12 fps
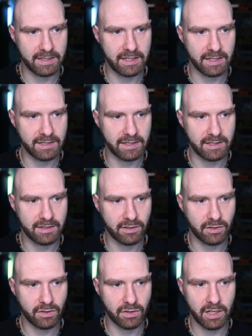there is this
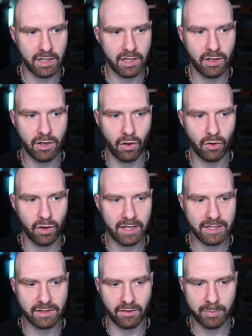really long
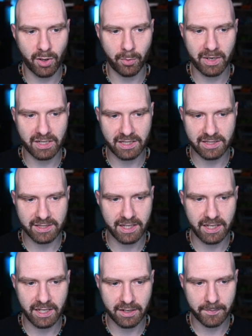list of properties
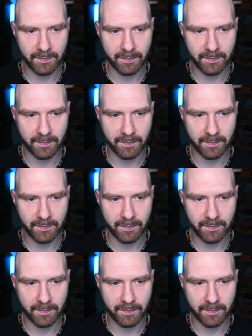here.